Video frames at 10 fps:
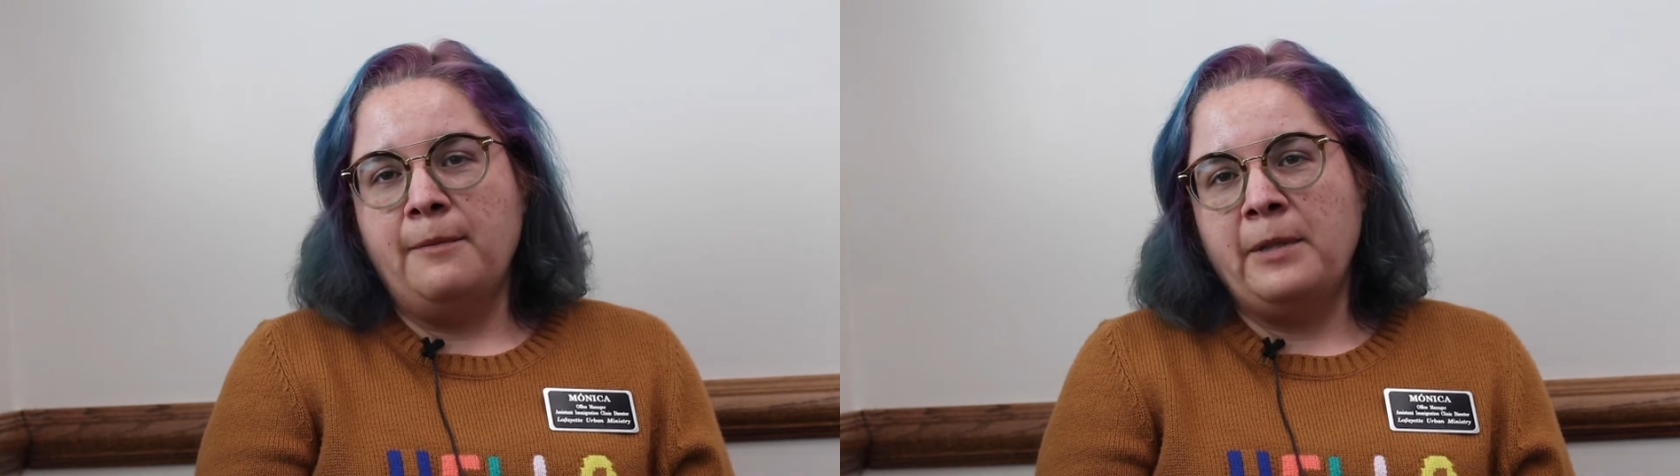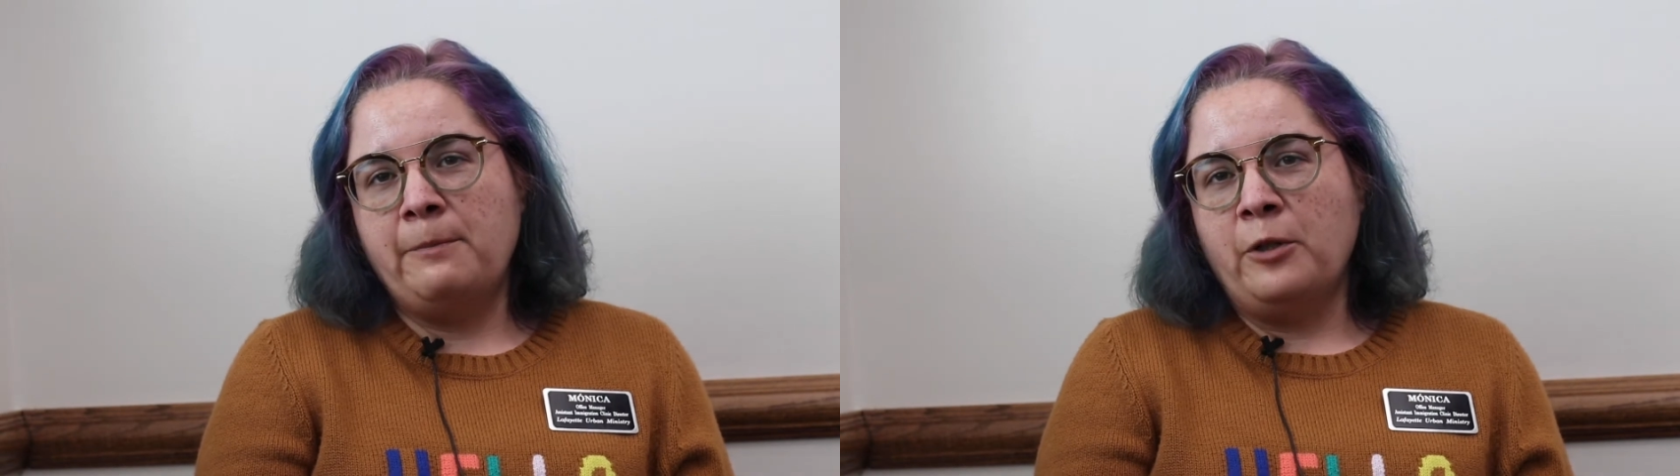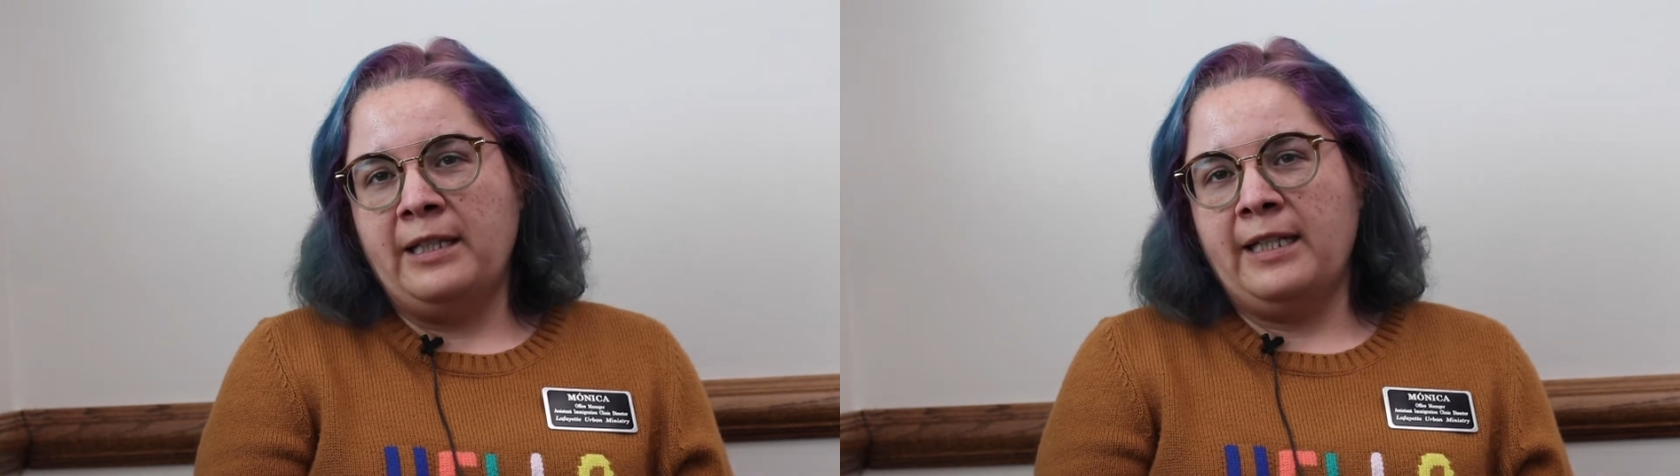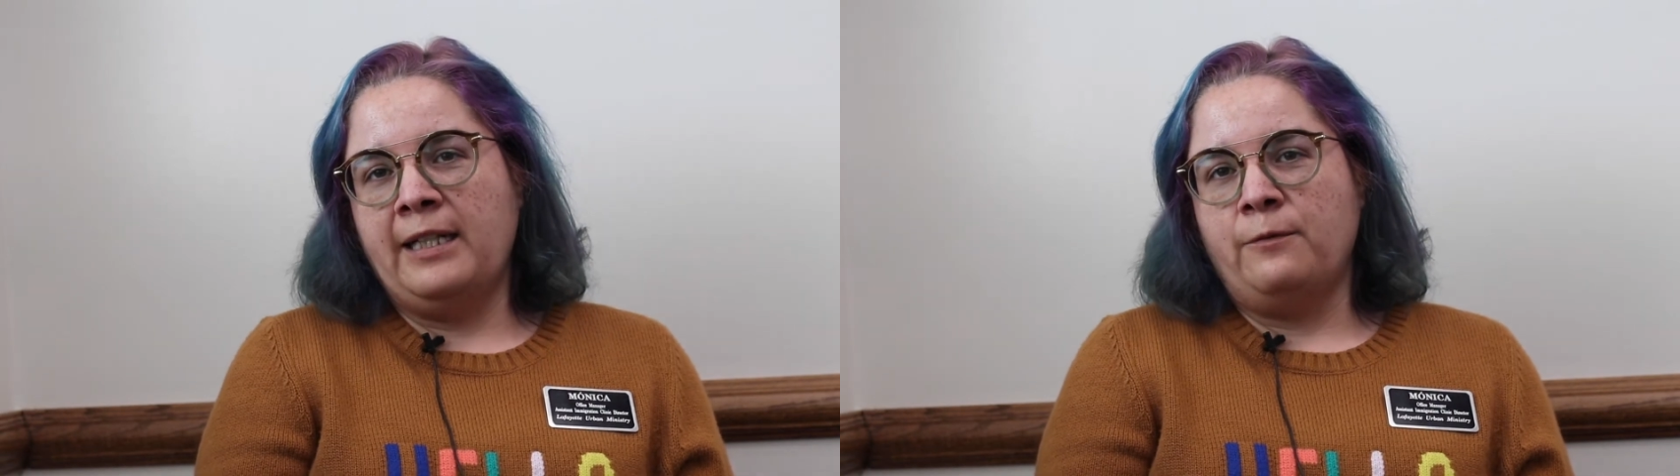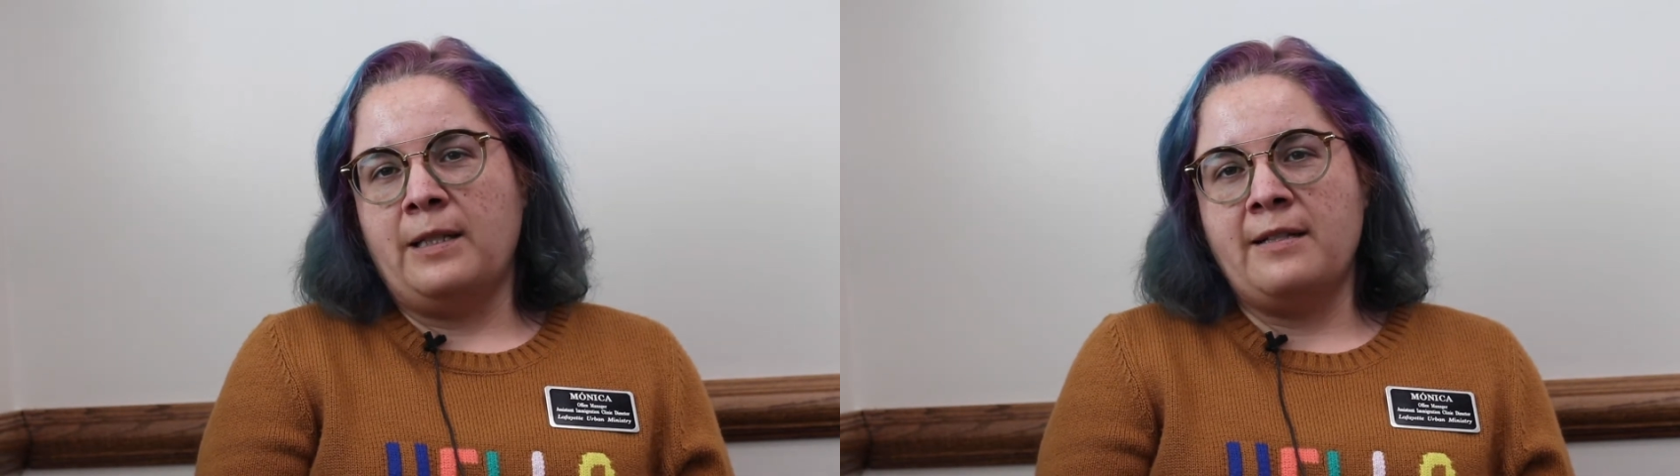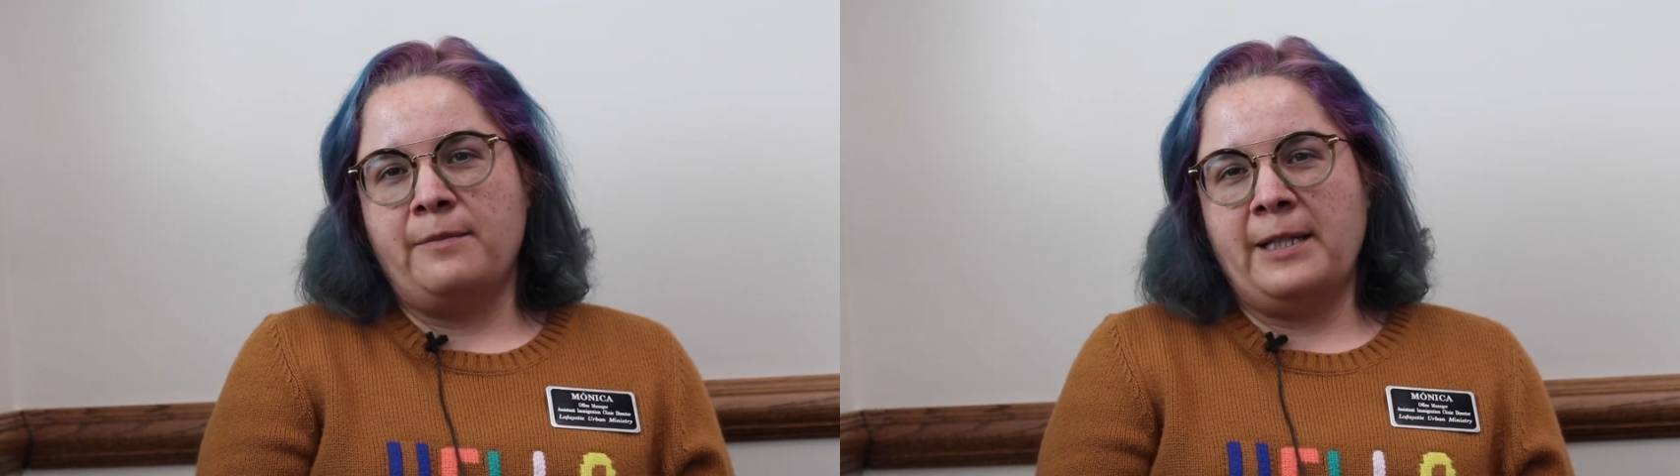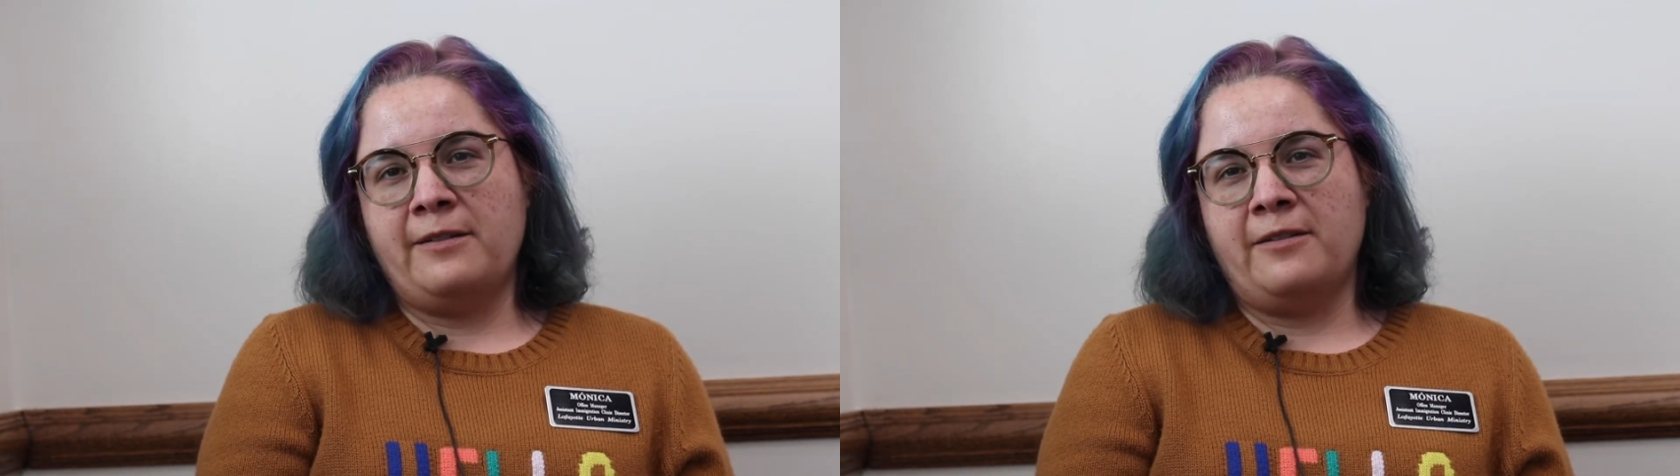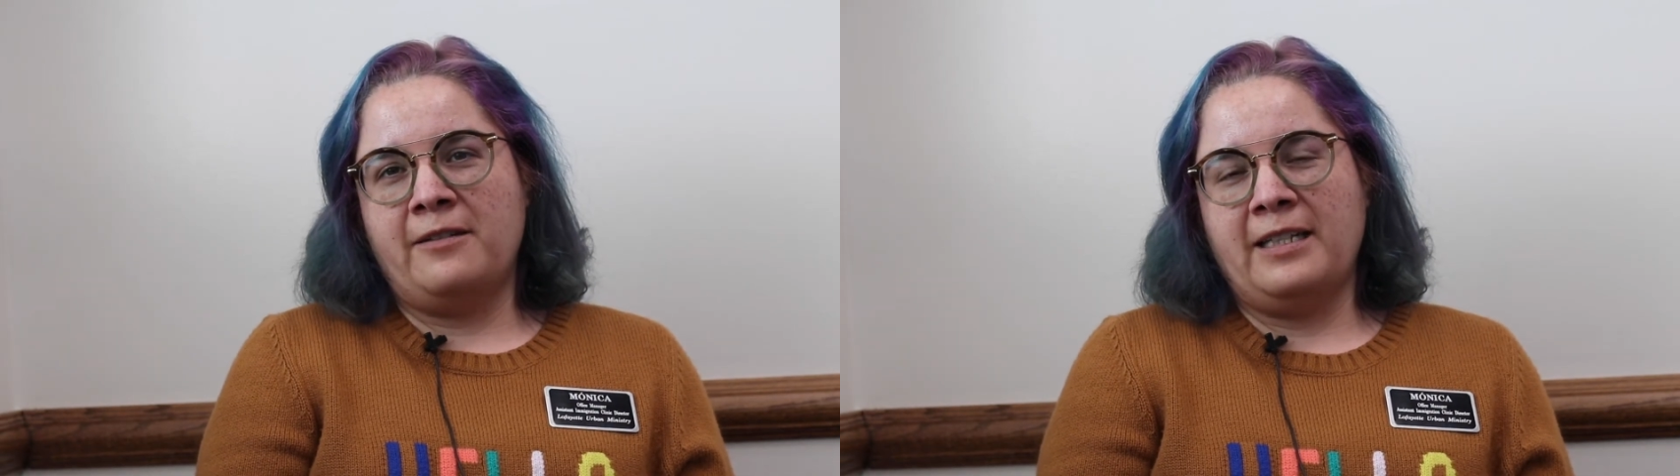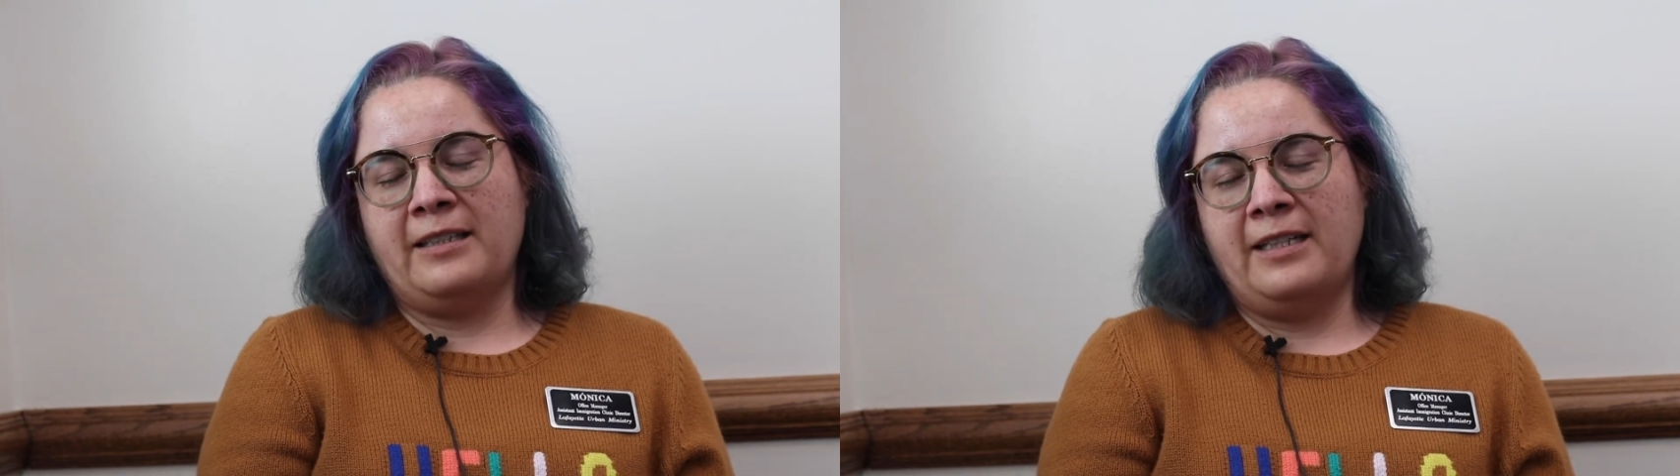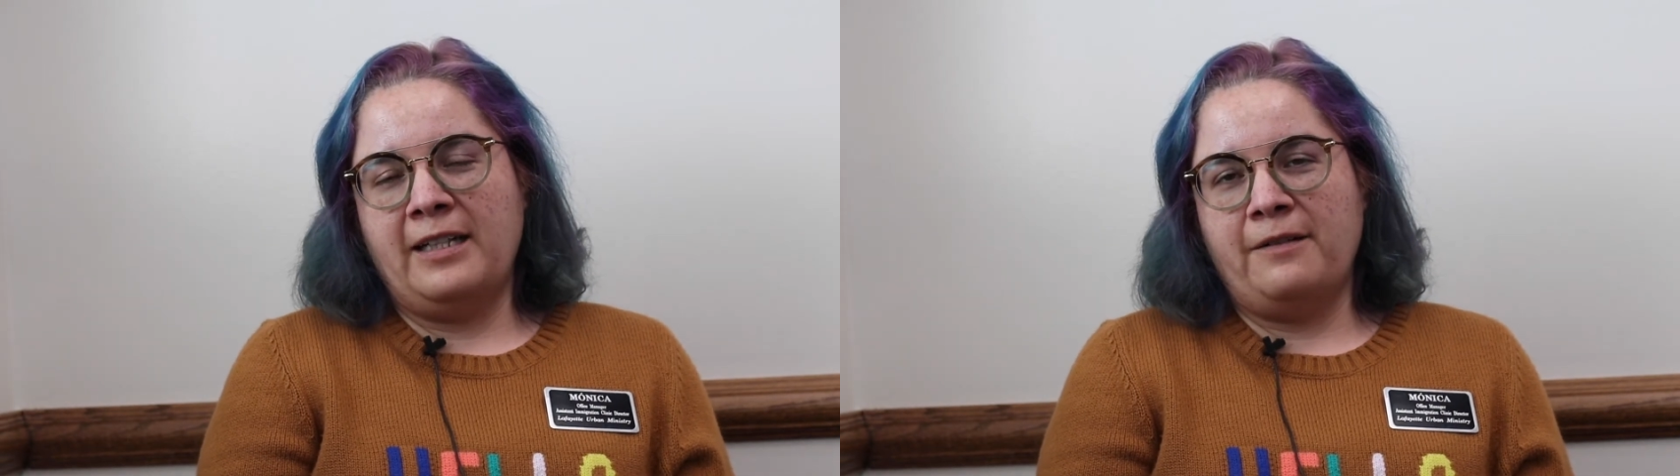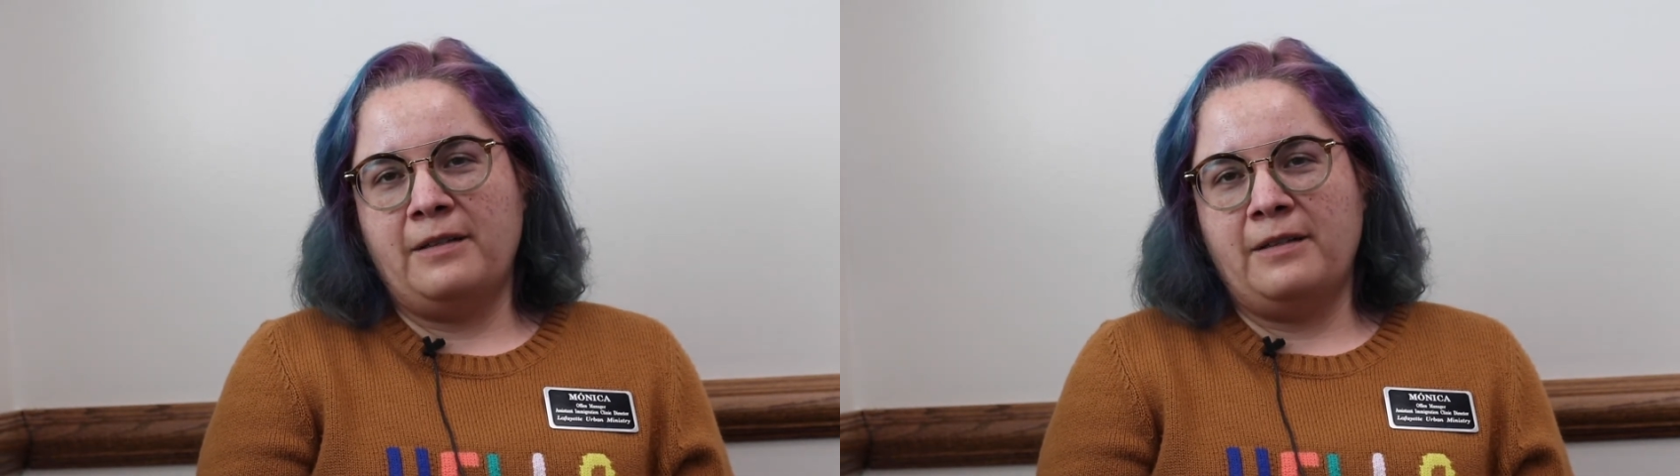people in need, wants to make sure that they have